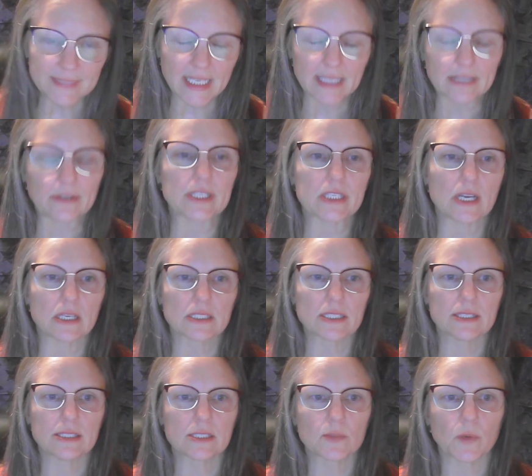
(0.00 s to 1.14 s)
I already talked to
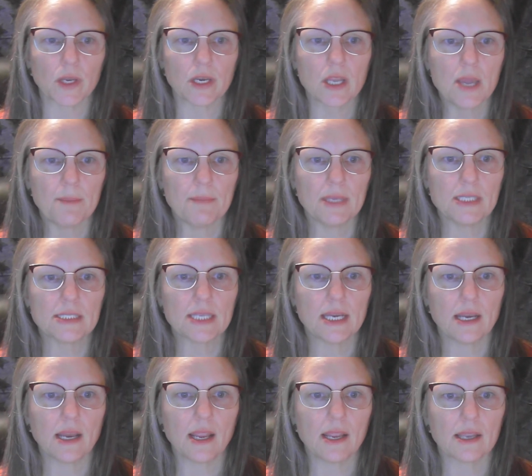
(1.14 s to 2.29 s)
this one.
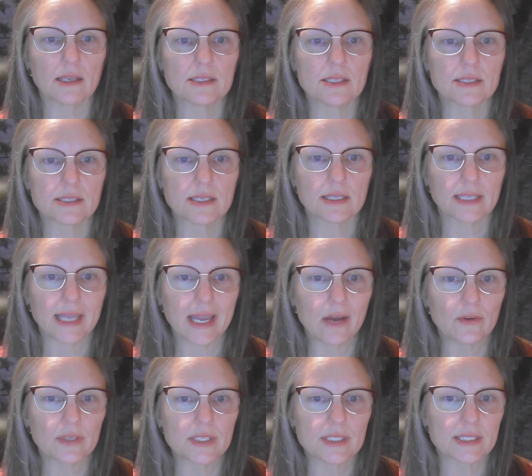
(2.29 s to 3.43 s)
Maintain a consistent
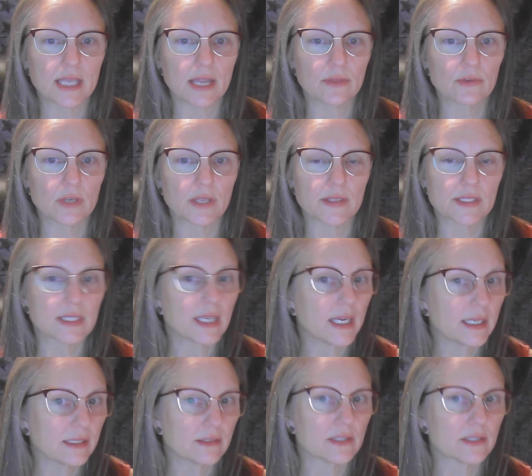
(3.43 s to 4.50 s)
layout and design throughout the site